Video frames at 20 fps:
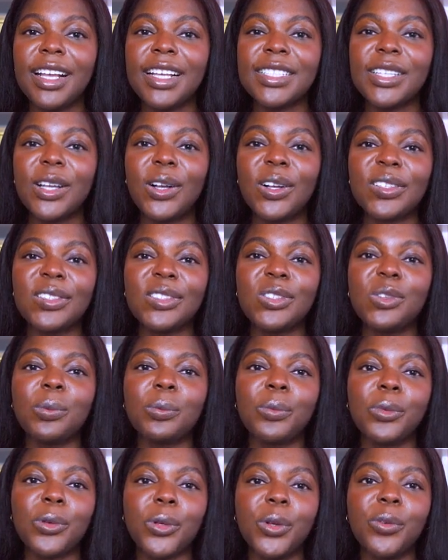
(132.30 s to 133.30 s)
has also
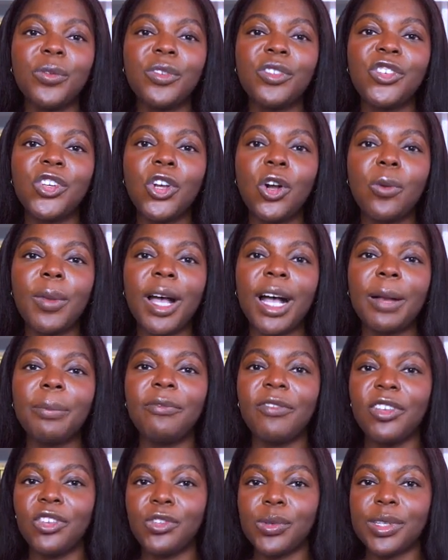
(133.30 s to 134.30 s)
improved geomap
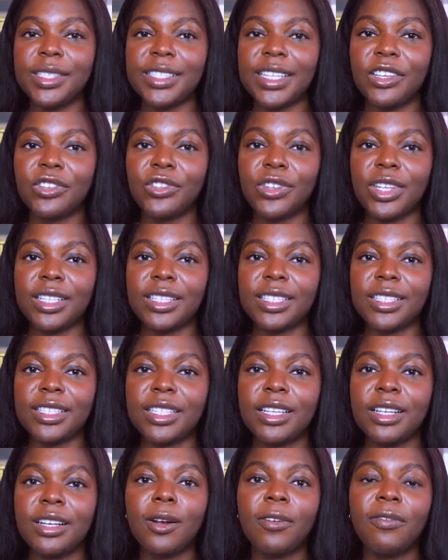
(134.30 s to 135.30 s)
visualizations.
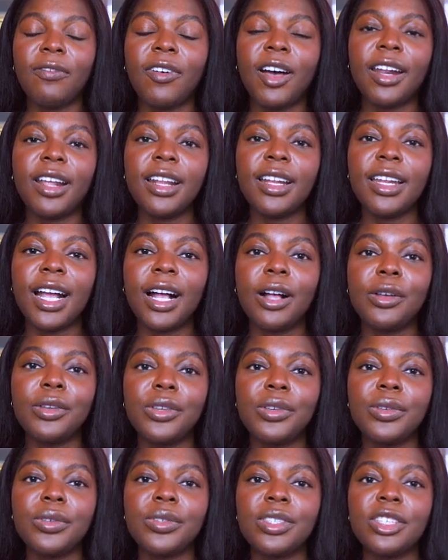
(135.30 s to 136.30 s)
Grafana now
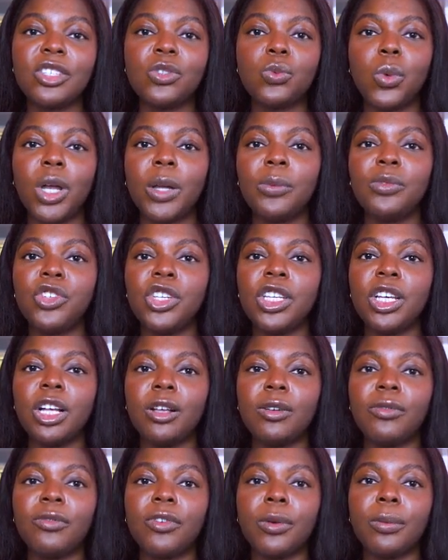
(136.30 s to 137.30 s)
uses
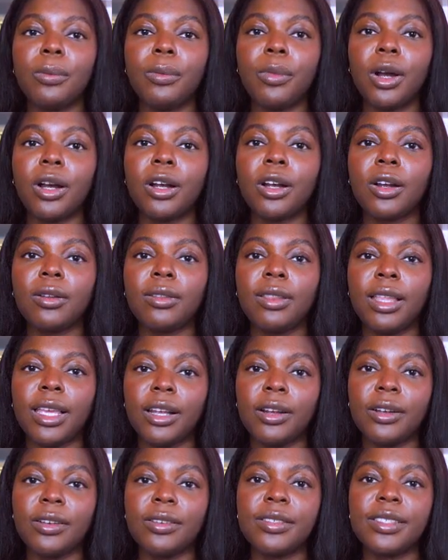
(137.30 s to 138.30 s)
WebGL for marker
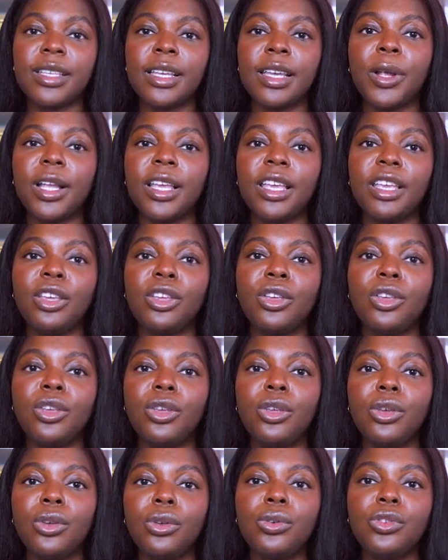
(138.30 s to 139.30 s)
layers, bringing
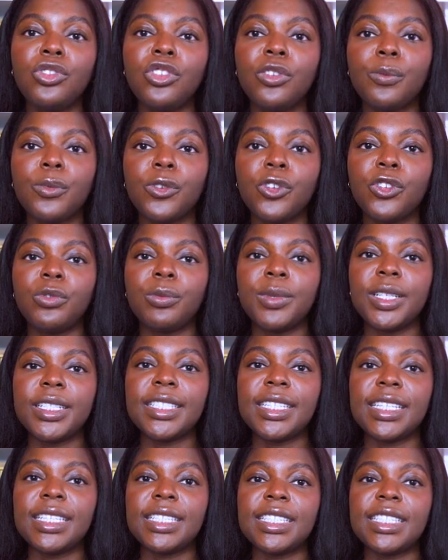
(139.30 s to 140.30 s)
huge
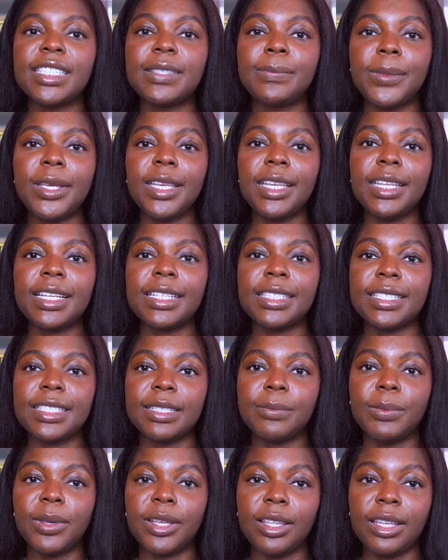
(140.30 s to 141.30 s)
improvements in speed and
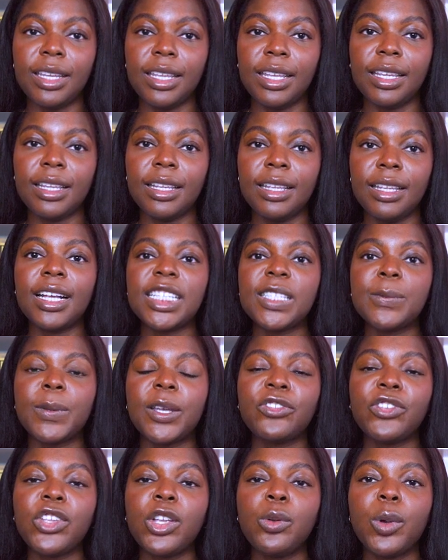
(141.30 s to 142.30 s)
stability,
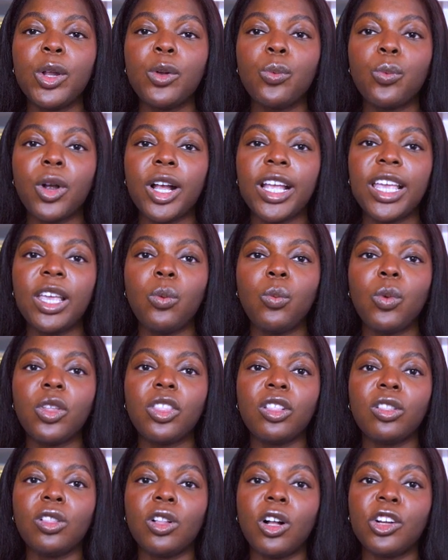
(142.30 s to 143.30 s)
especially when working
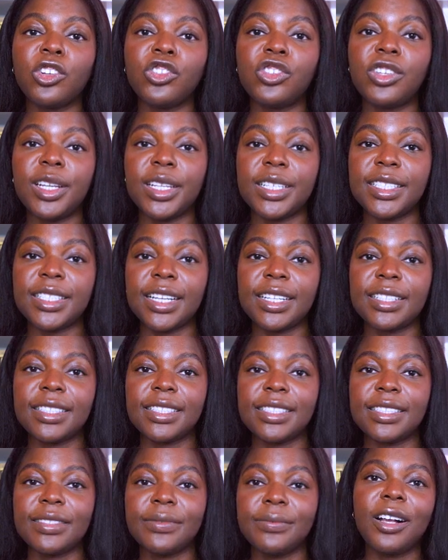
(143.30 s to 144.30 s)
with large
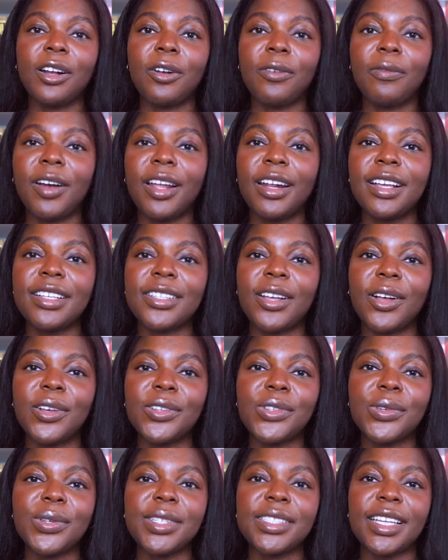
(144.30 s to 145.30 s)
datasets. Grafana has
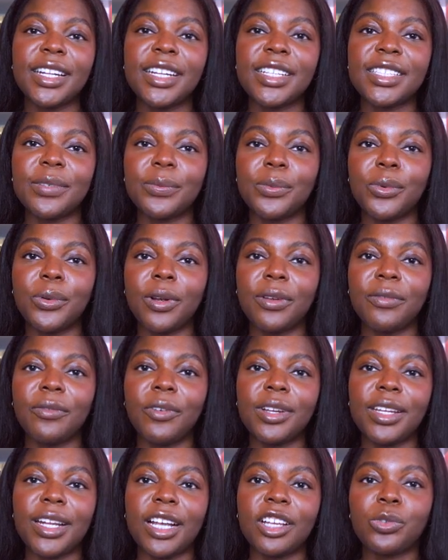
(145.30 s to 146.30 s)
also extended support
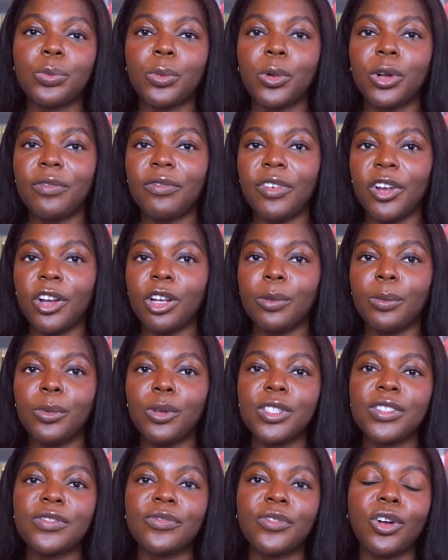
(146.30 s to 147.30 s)
for dashboard
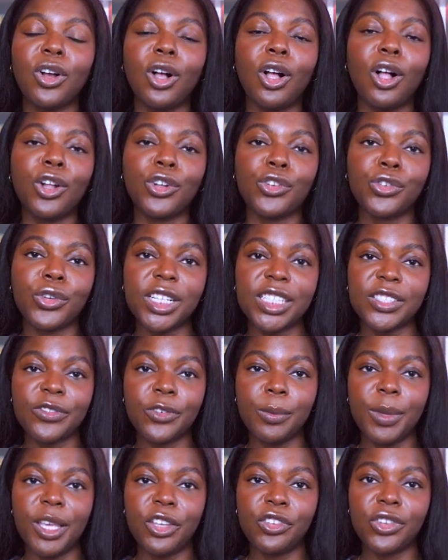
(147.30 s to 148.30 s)
variables for all
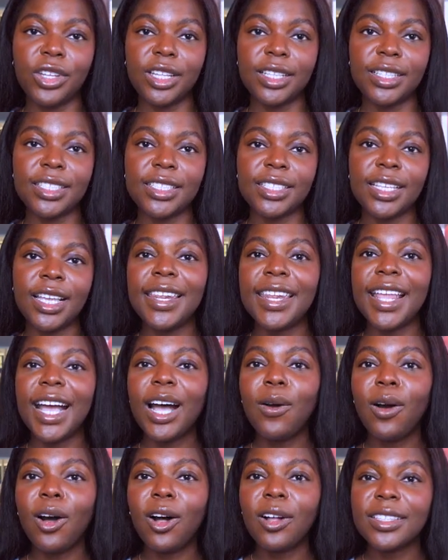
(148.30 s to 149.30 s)
transformations.
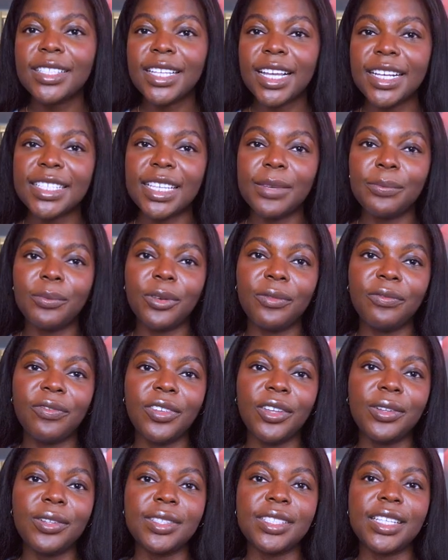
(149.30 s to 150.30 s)
Now all text input
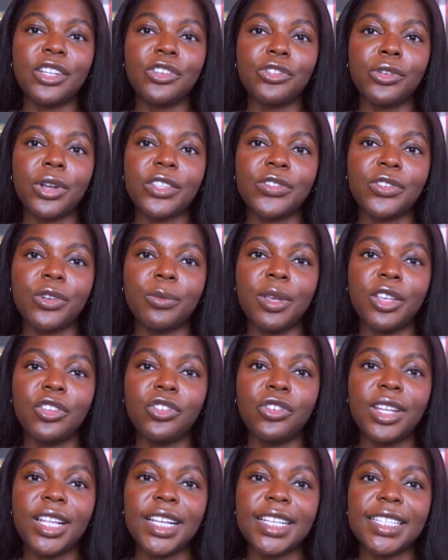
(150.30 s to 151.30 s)
fields in
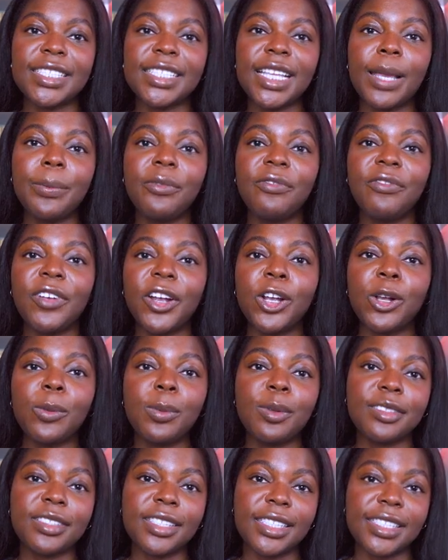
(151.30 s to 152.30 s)
transformation accept
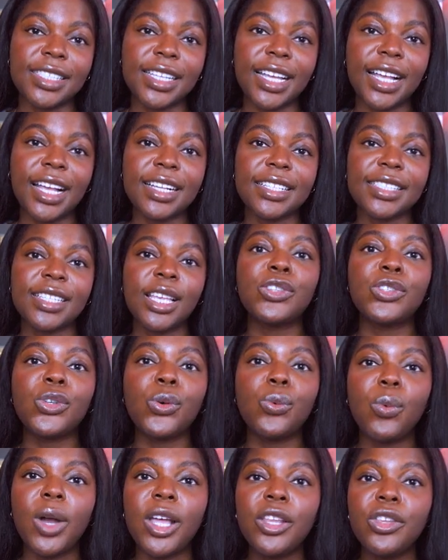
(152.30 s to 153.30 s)
variable syntax, so
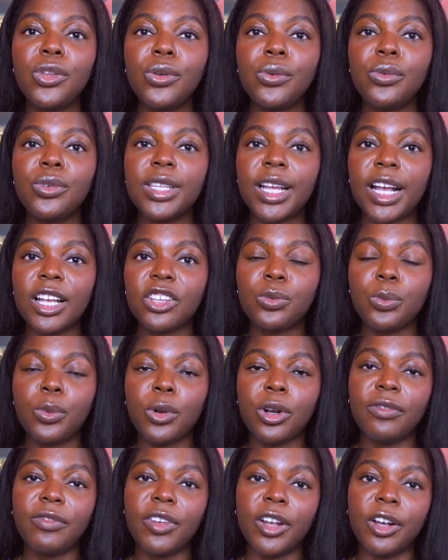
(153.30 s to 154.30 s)
when you
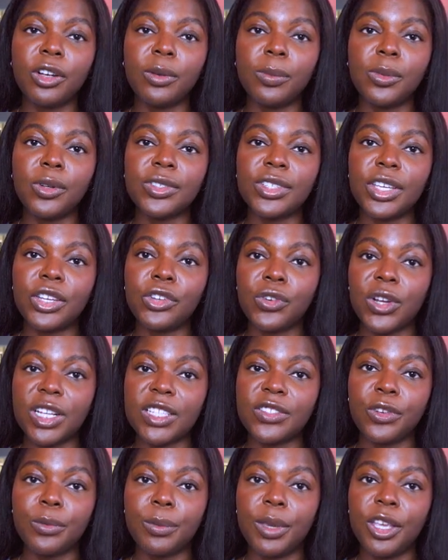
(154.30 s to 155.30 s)
dashboard variables in
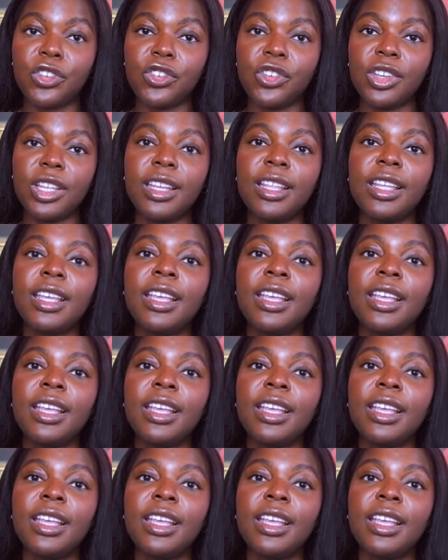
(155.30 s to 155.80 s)
transformation,